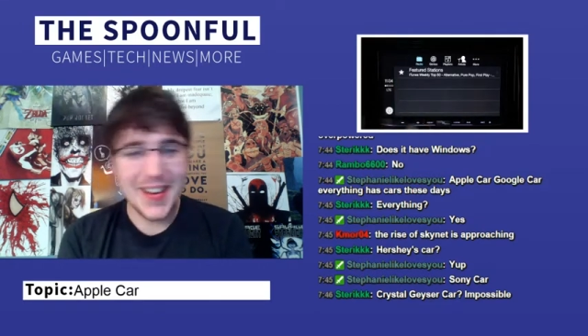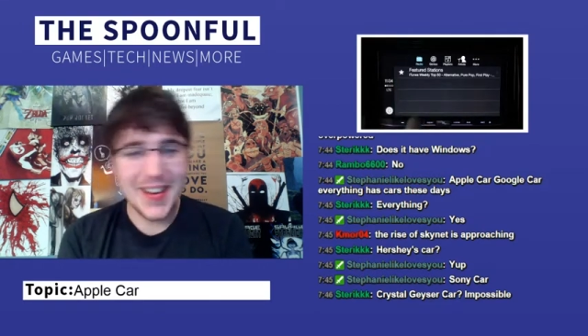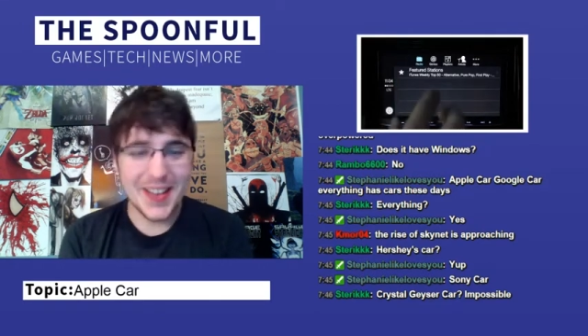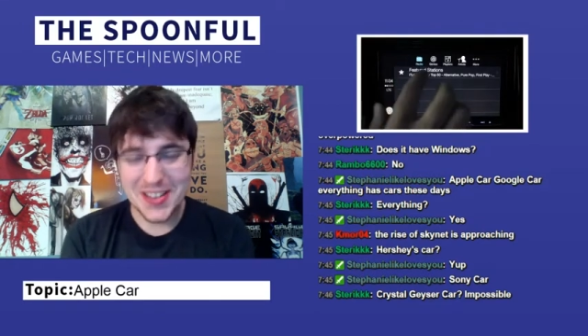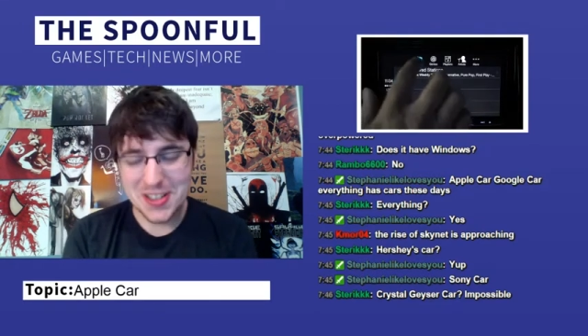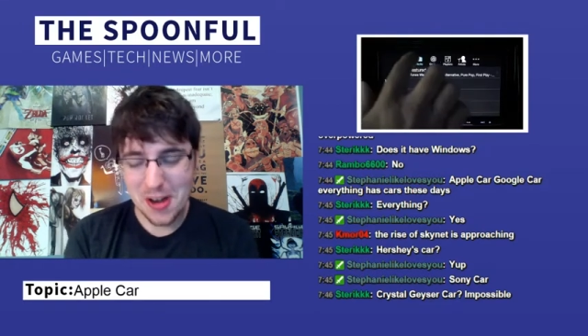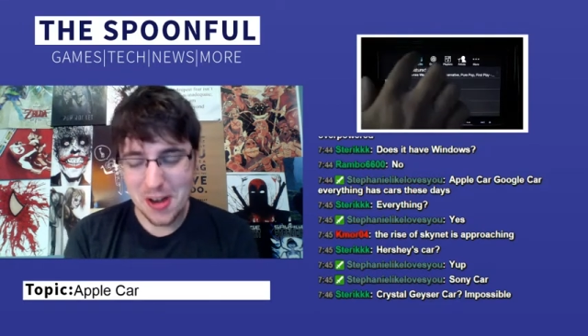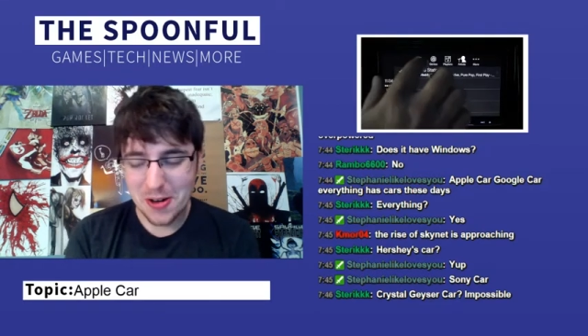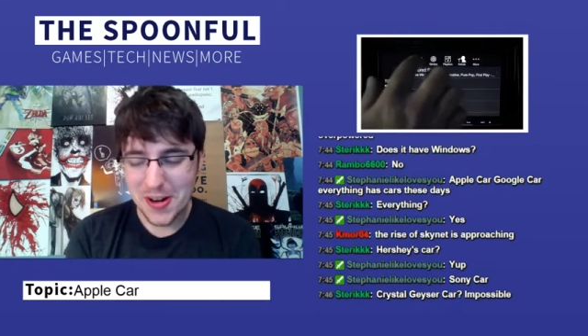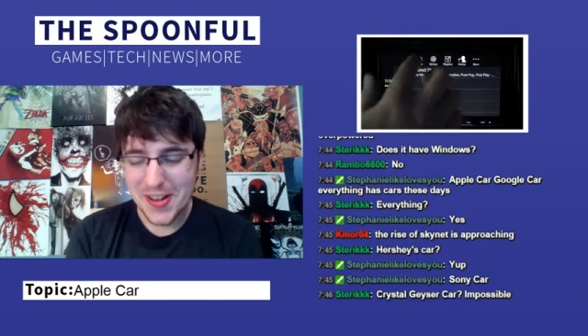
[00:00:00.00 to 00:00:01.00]

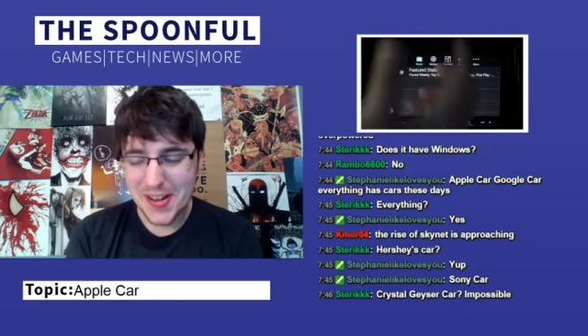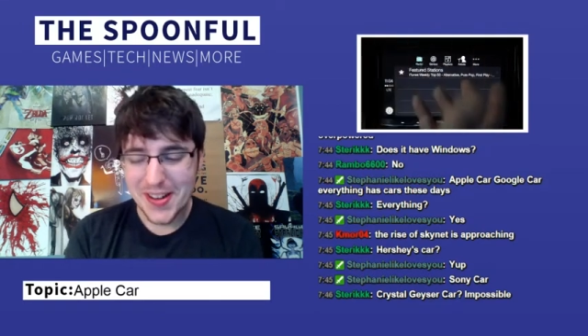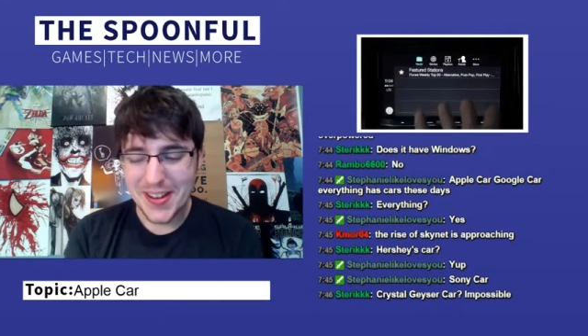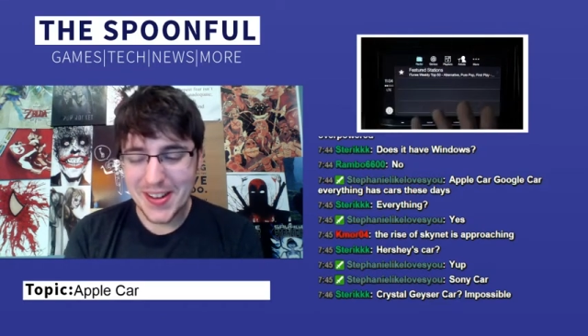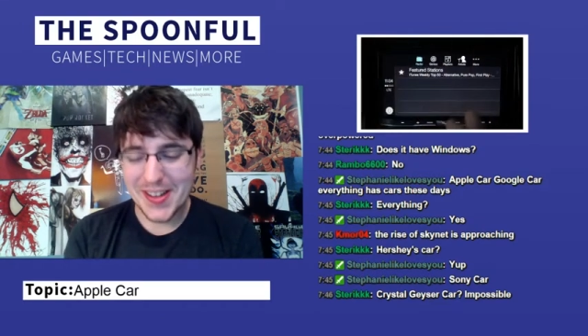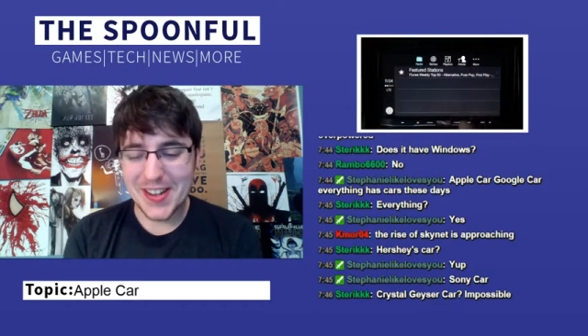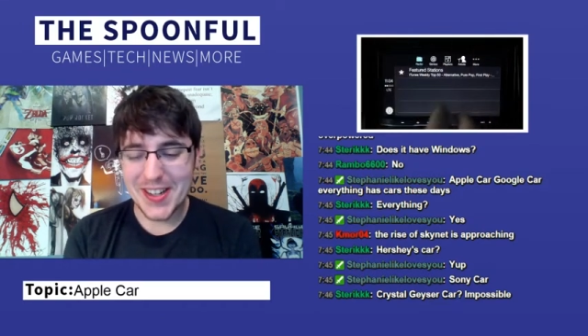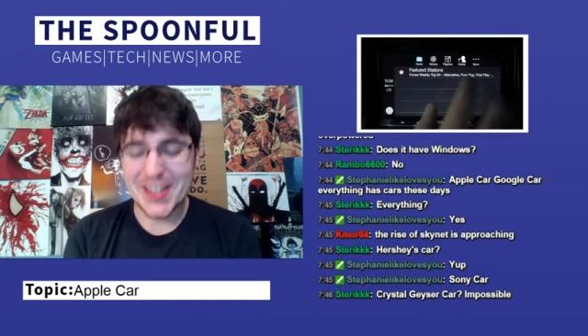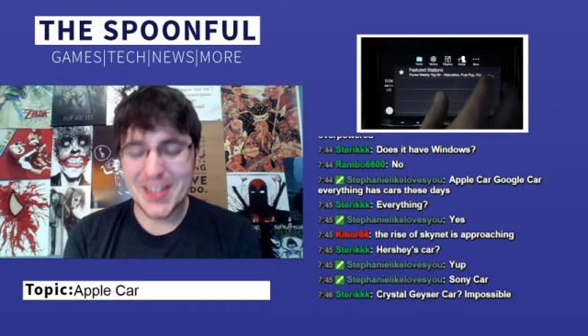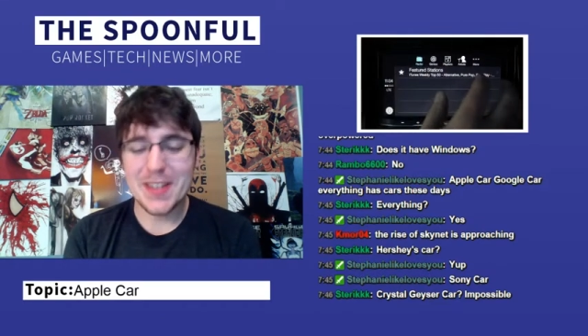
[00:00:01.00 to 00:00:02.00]
So
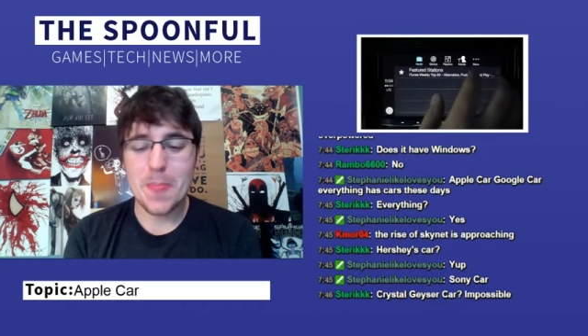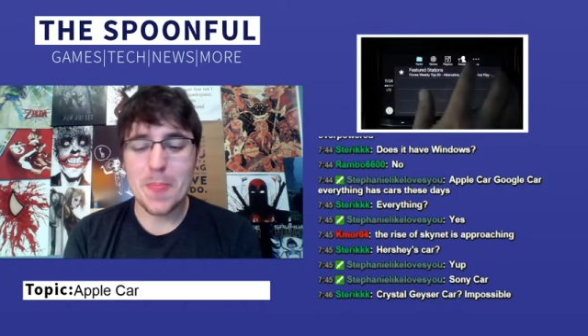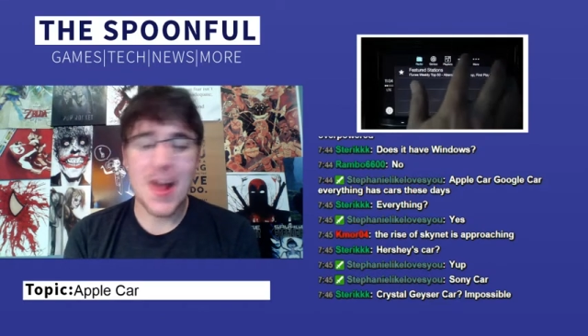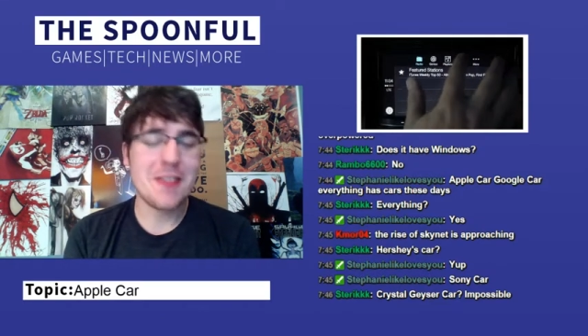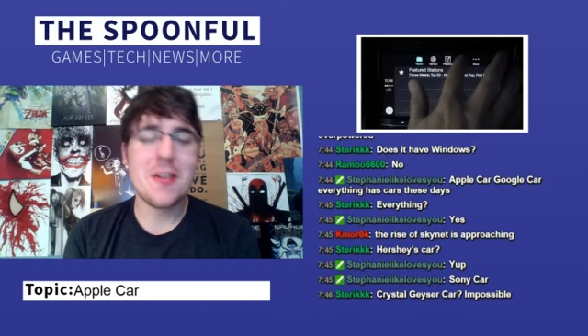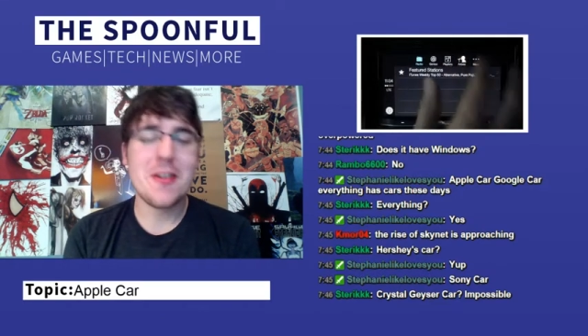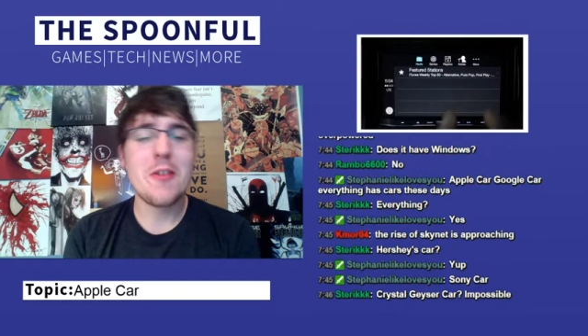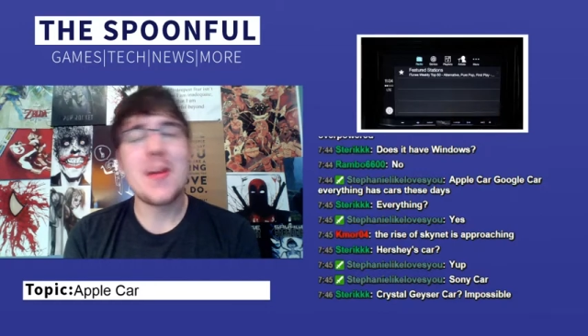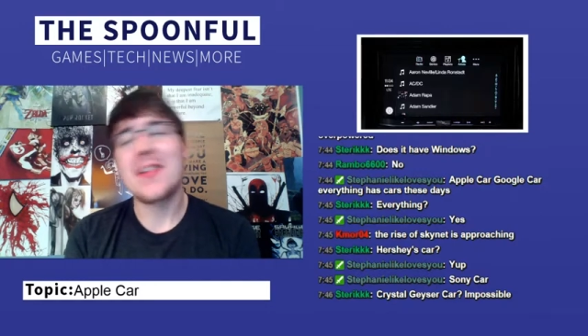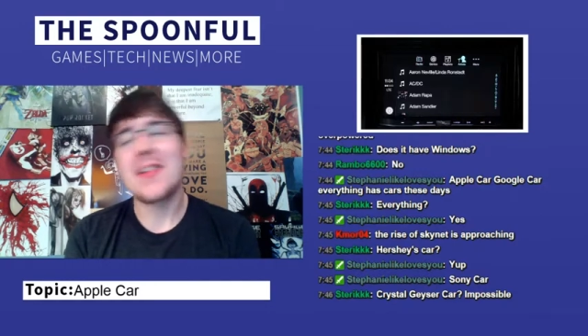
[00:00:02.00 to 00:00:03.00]
I don't know
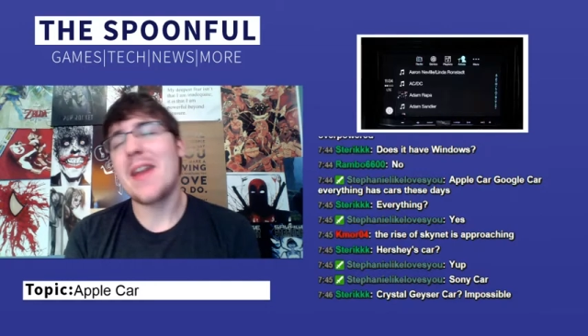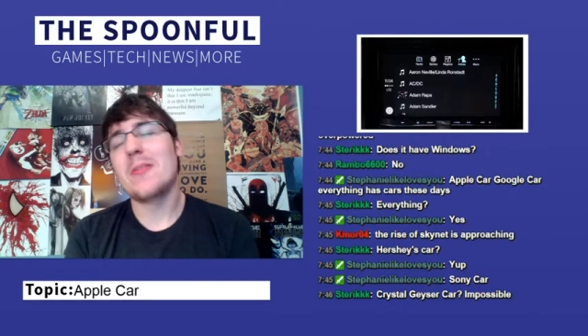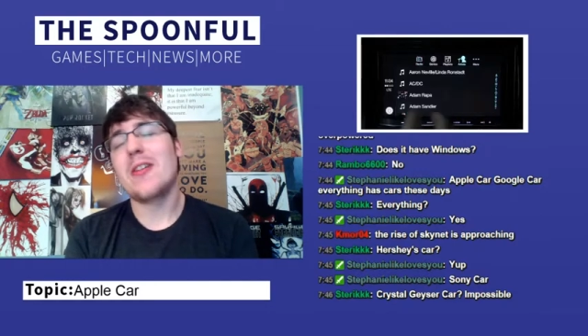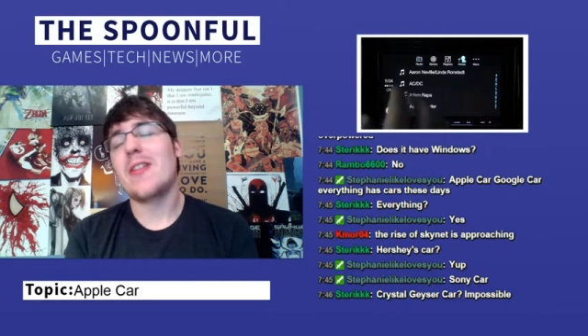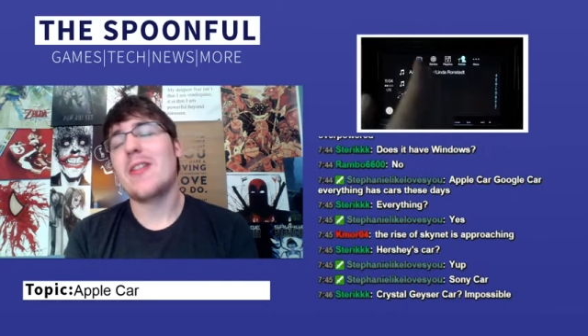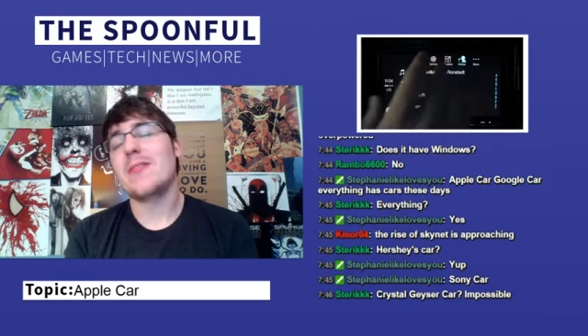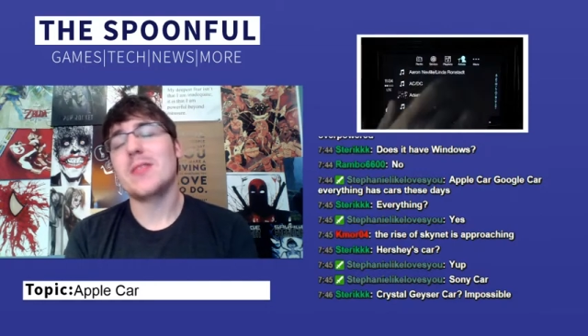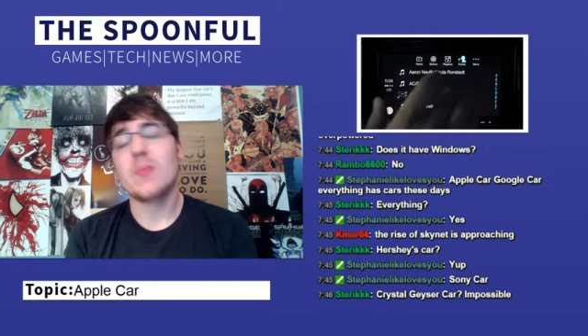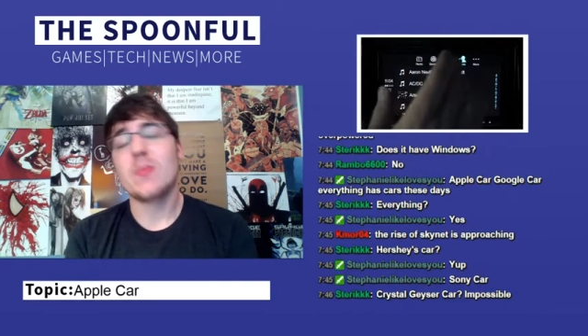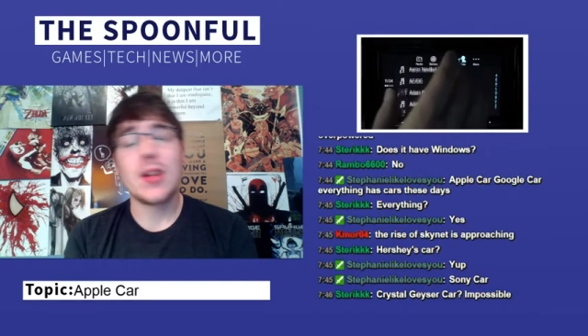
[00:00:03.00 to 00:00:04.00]
about the Apple car.
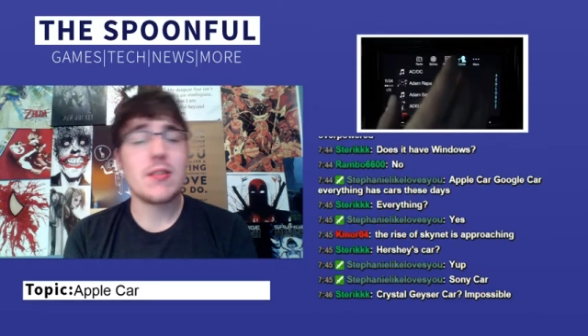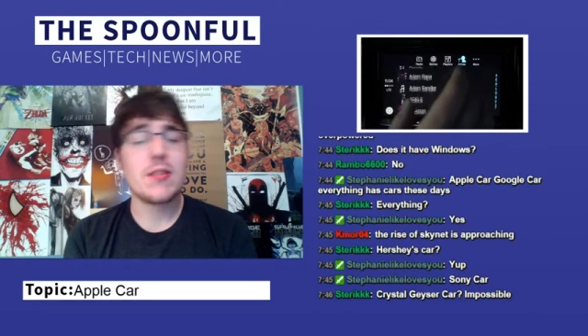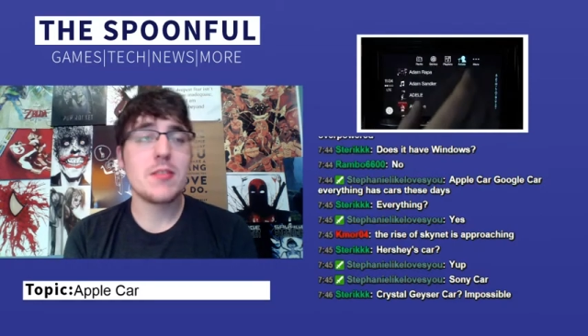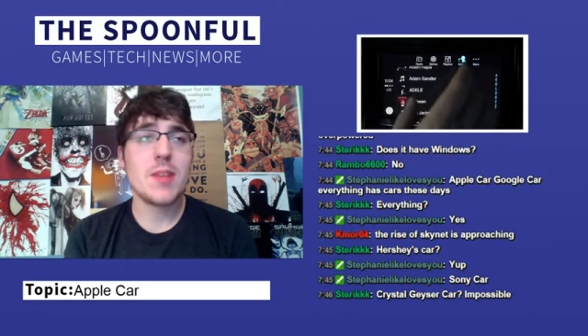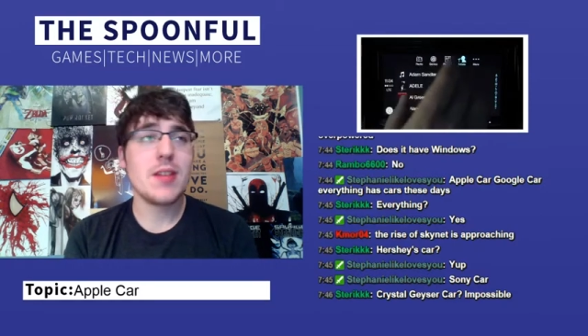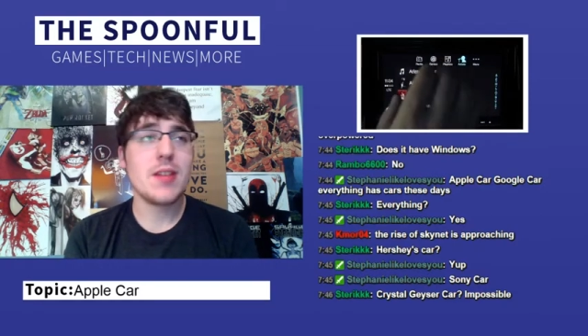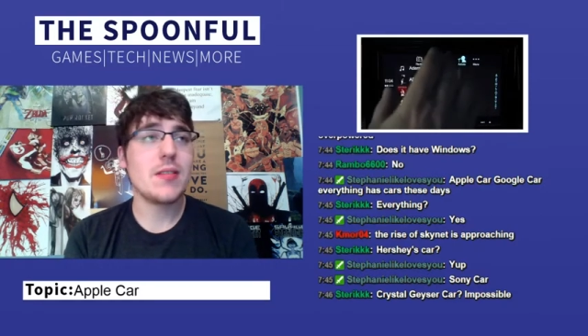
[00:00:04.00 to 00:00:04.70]
It's weird to me.